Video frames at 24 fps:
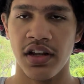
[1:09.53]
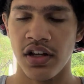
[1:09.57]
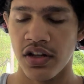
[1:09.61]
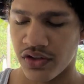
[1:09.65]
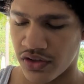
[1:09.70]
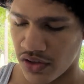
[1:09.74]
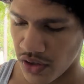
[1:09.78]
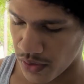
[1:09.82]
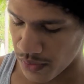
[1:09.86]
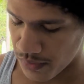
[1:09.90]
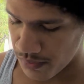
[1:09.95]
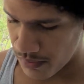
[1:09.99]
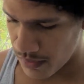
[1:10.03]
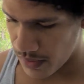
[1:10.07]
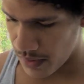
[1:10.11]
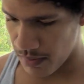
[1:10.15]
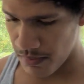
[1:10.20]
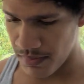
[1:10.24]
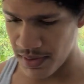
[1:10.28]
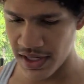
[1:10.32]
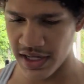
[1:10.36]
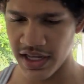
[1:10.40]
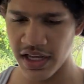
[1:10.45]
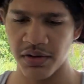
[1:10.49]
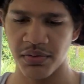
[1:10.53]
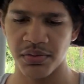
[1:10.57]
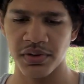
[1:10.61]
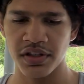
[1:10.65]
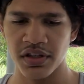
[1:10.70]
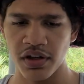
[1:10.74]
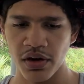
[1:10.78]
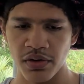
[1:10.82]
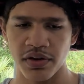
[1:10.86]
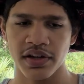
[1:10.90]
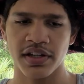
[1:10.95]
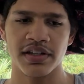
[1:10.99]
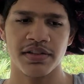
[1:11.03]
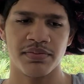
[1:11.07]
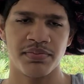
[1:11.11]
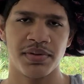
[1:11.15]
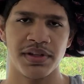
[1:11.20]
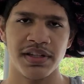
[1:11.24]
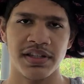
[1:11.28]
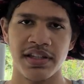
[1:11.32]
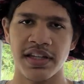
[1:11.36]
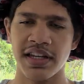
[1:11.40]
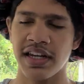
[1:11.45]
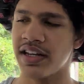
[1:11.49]
So being equally yoked can be
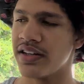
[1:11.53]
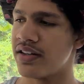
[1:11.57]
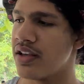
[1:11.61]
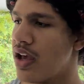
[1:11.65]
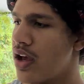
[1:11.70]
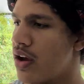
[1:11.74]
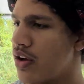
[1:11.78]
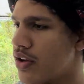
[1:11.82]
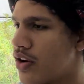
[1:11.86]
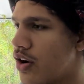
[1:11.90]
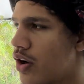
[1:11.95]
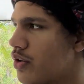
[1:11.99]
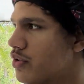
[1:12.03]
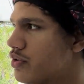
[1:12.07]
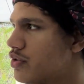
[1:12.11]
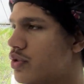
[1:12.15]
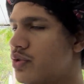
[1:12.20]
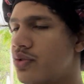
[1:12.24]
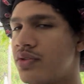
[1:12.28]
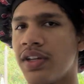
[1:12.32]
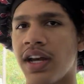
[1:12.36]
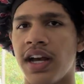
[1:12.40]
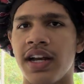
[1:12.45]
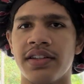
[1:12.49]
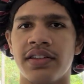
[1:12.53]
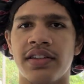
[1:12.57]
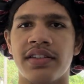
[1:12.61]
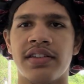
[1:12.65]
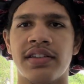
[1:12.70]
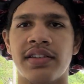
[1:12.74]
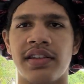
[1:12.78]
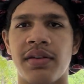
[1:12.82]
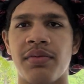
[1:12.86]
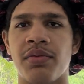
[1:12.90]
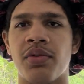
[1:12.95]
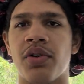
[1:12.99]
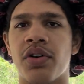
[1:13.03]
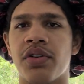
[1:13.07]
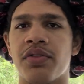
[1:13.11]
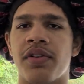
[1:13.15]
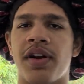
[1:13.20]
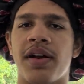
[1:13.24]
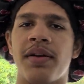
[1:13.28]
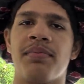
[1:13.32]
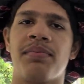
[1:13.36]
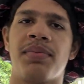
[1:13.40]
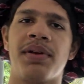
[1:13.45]
seen as, two sides of the same coin, right?